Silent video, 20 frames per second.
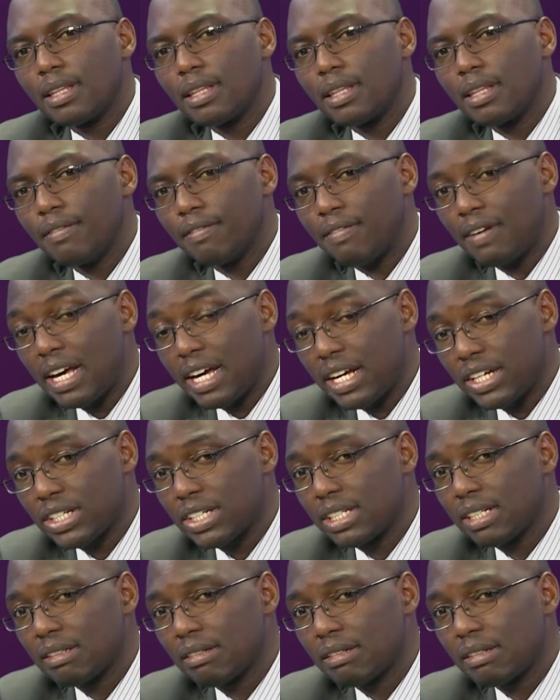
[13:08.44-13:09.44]
The
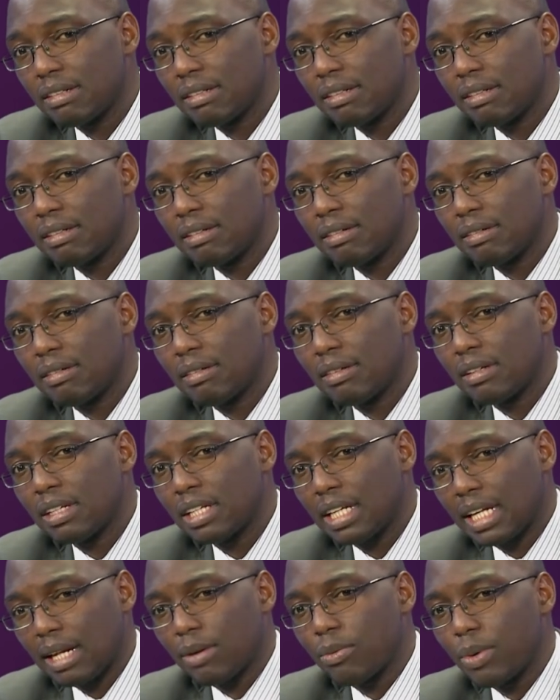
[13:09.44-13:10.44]
flesh
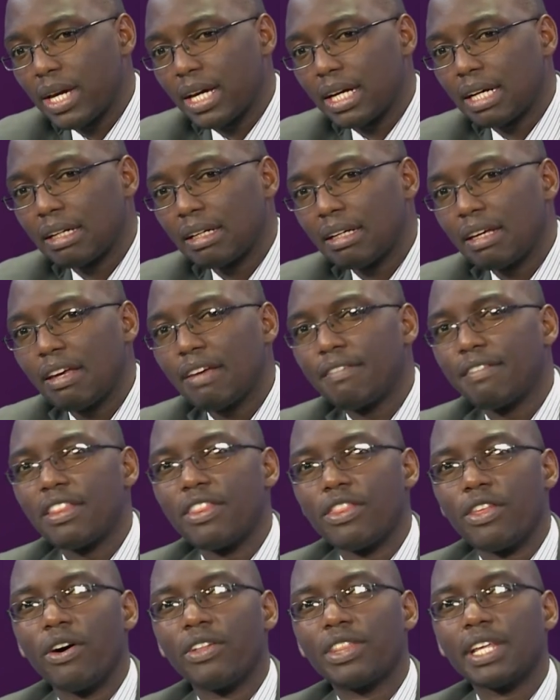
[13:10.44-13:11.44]
is weak, even
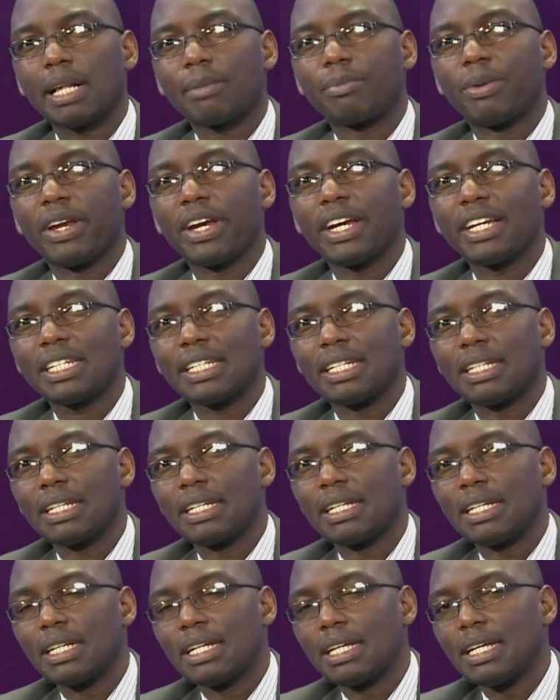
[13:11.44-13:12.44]
though the spirit
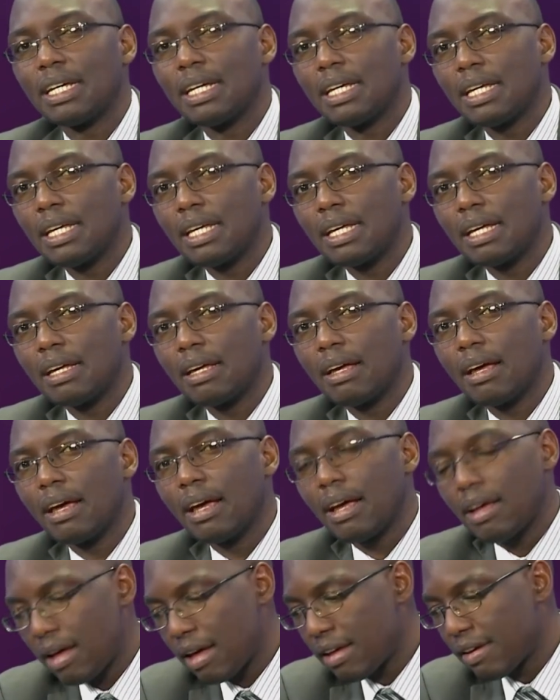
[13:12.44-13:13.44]

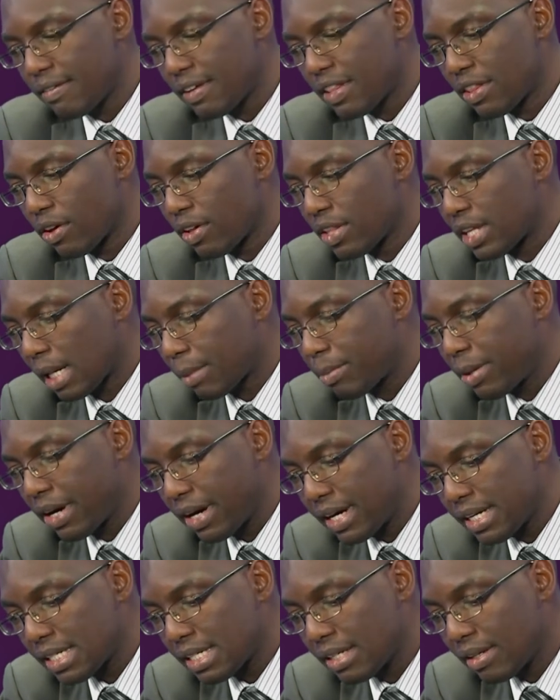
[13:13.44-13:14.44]

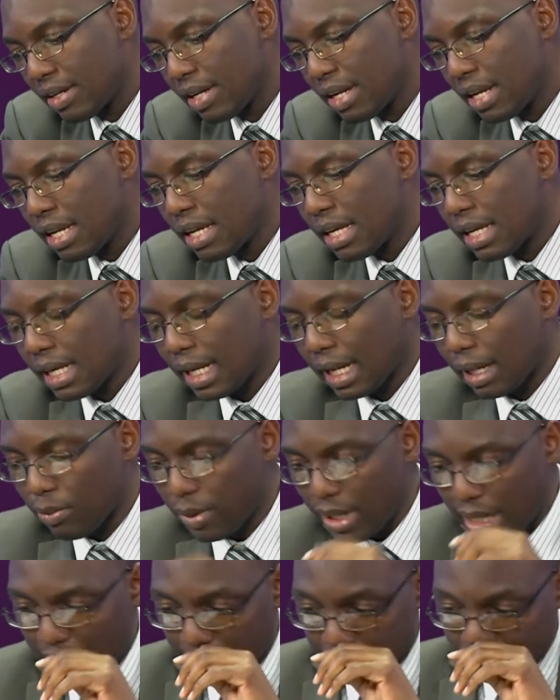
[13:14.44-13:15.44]
is
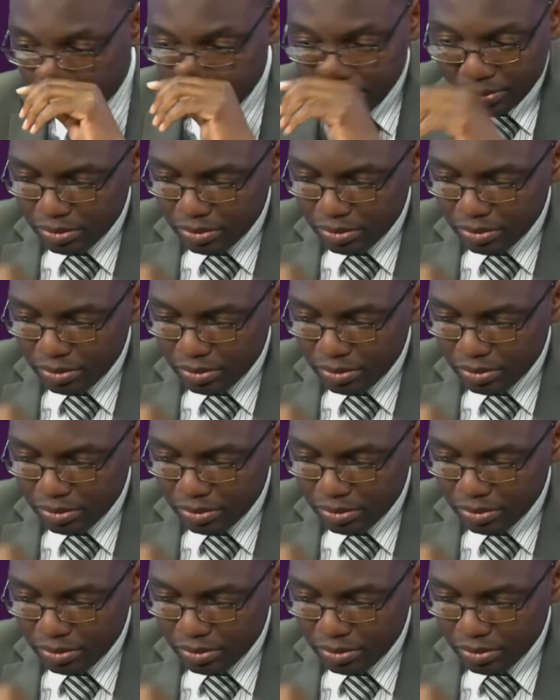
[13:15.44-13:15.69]
willing.